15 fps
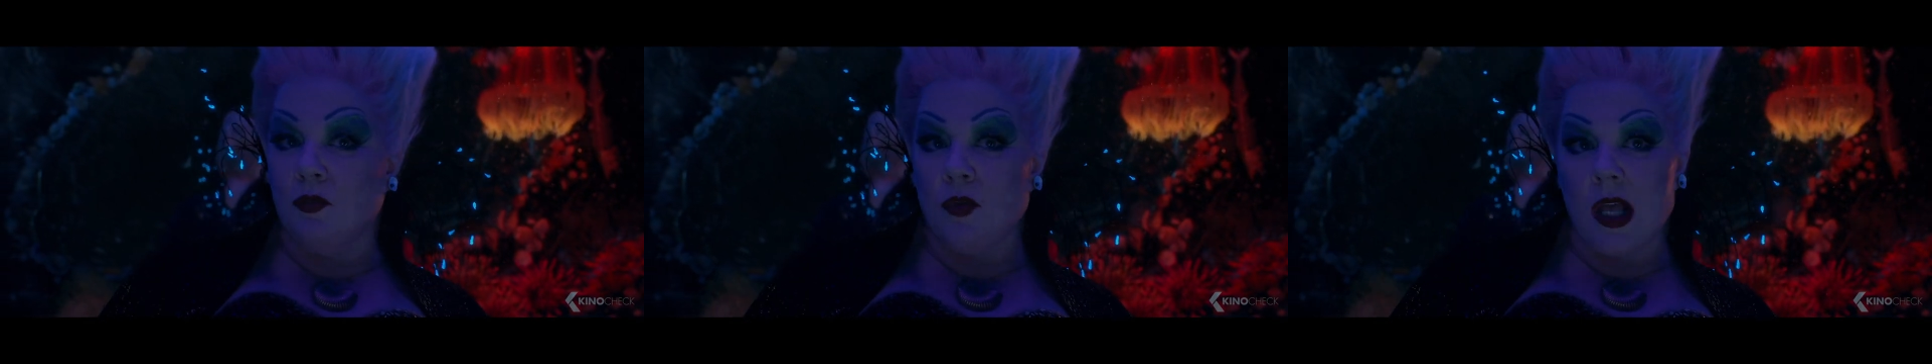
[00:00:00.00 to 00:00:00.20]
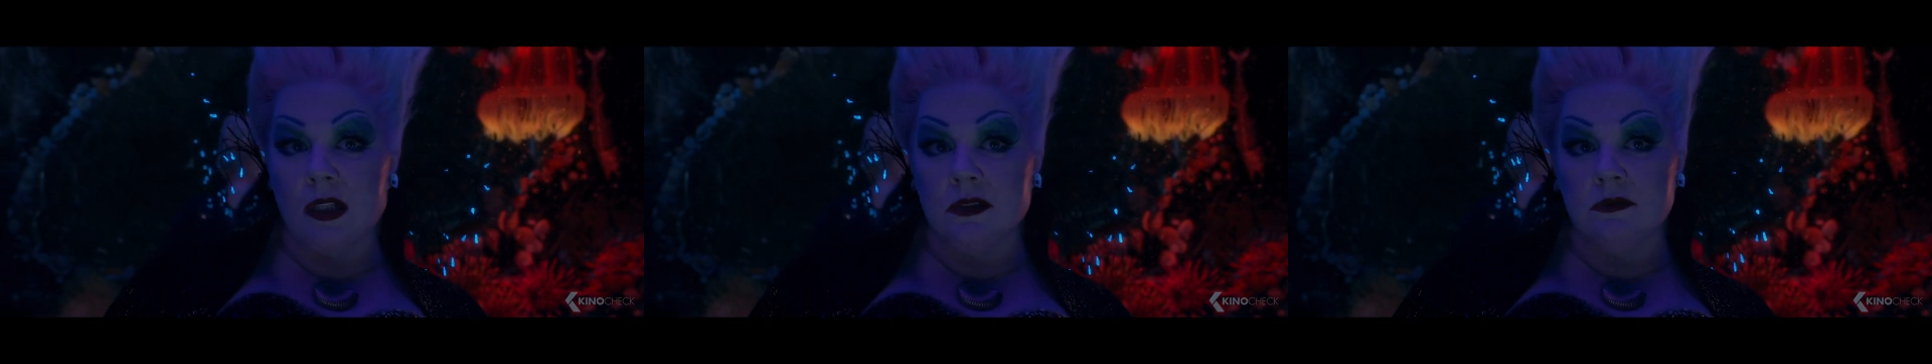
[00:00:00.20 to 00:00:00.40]

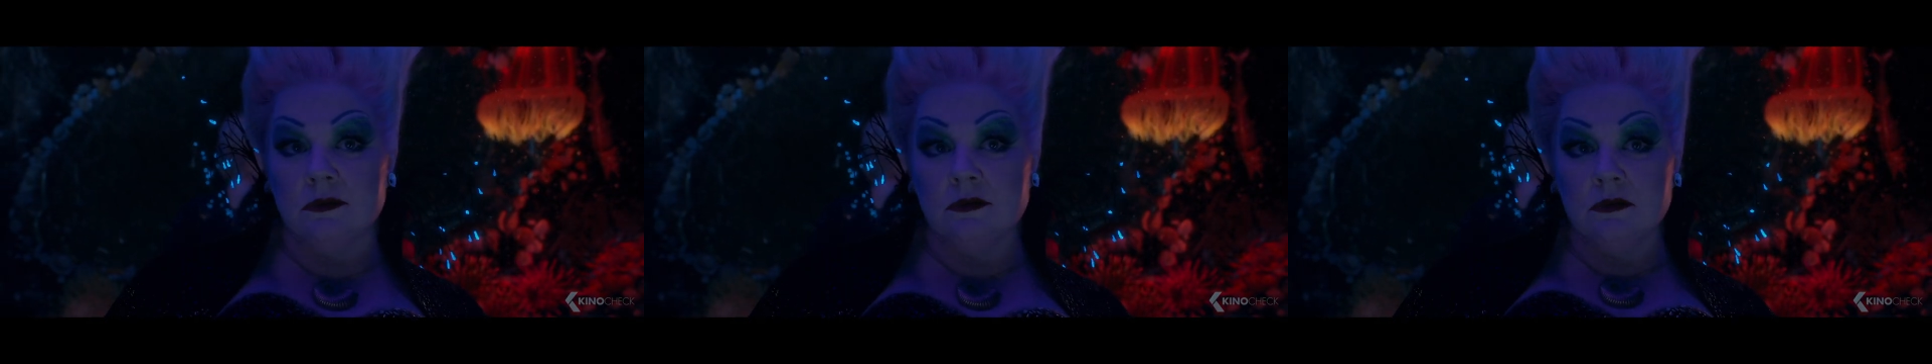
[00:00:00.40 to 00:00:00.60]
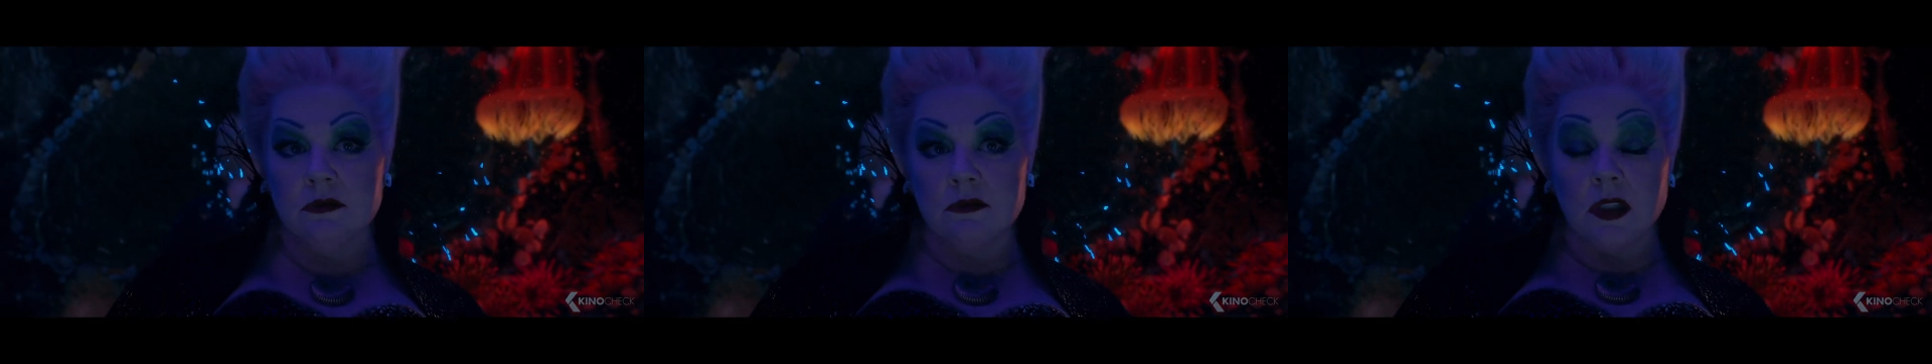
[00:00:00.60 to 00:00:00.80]
well,
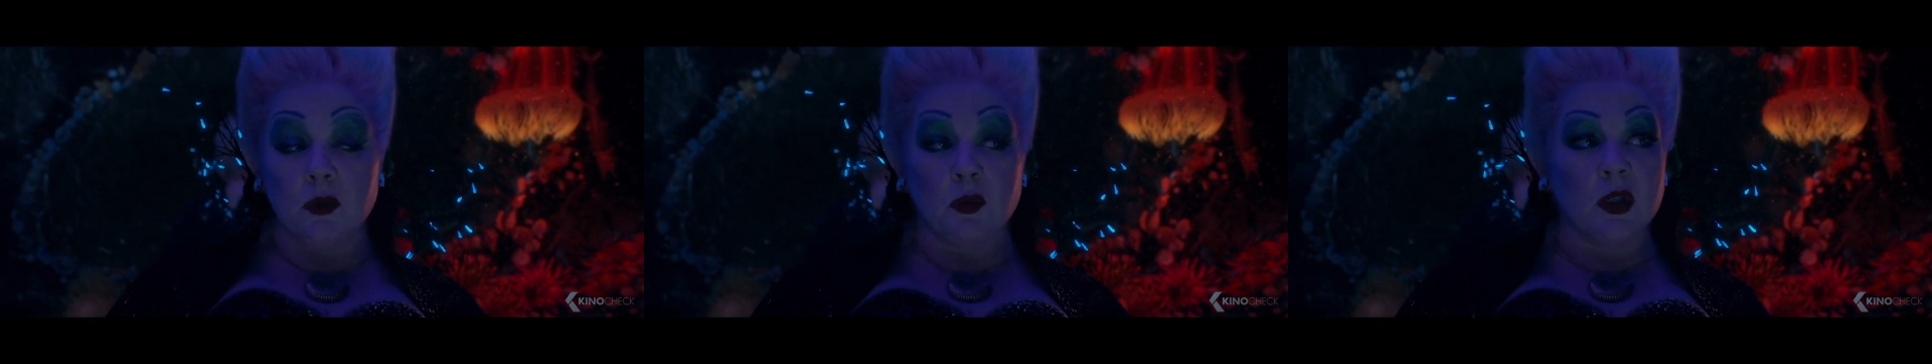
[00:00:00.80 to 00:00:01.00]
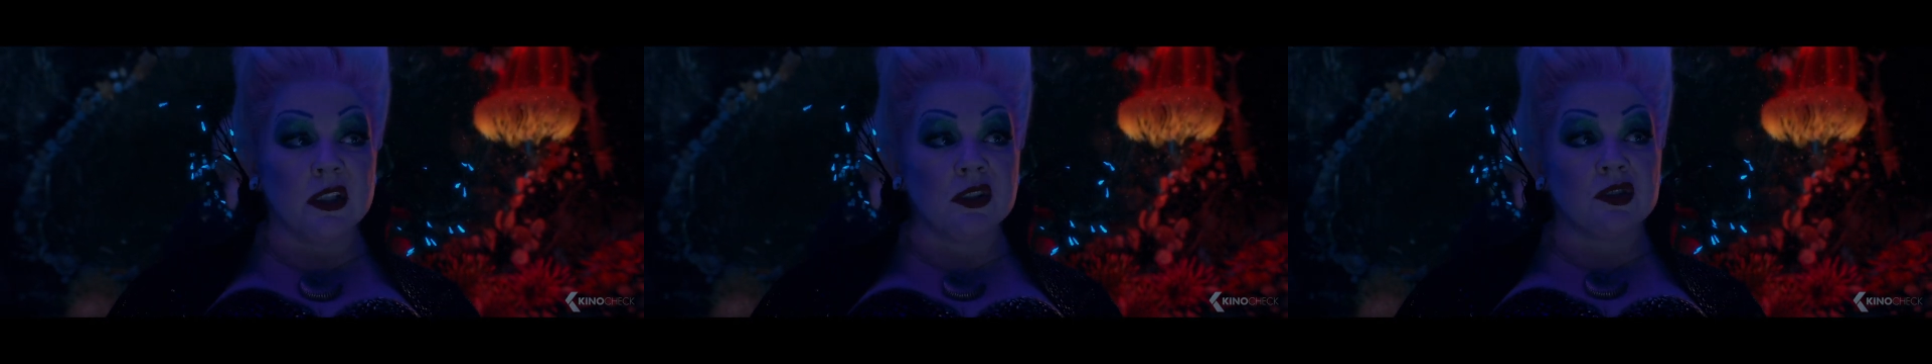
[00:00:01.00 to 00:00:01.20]
a
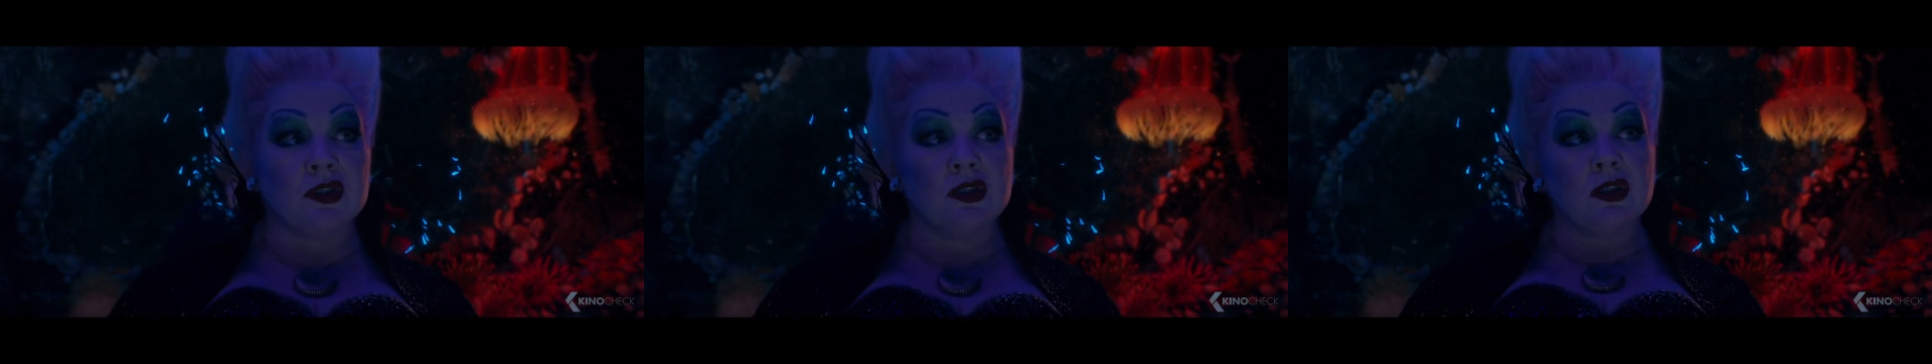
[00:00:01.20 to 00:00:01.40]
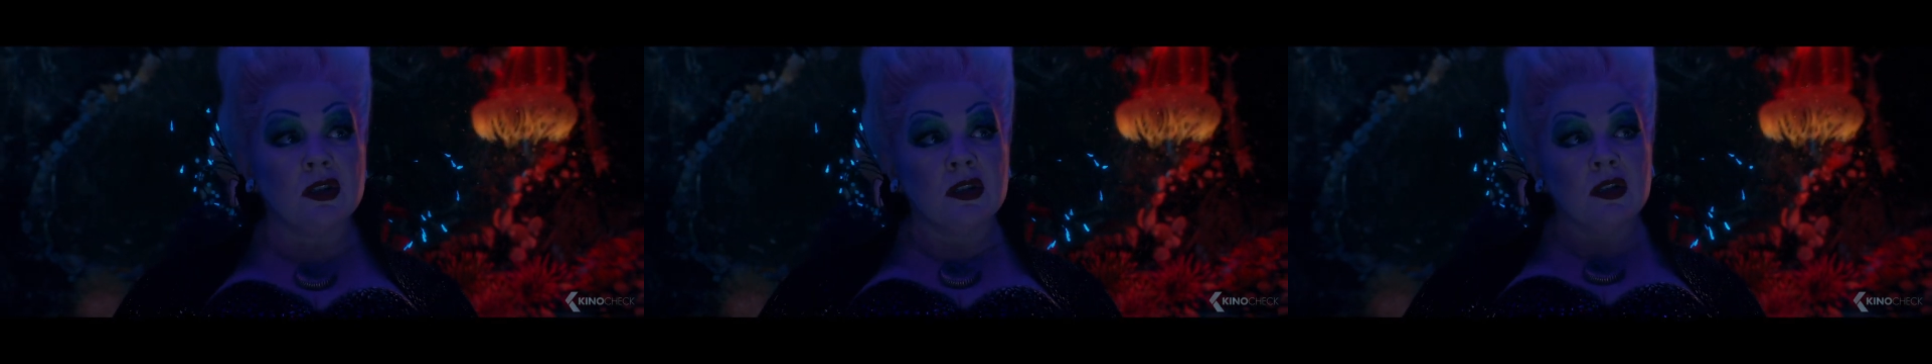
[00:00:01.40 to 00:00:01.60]
witch.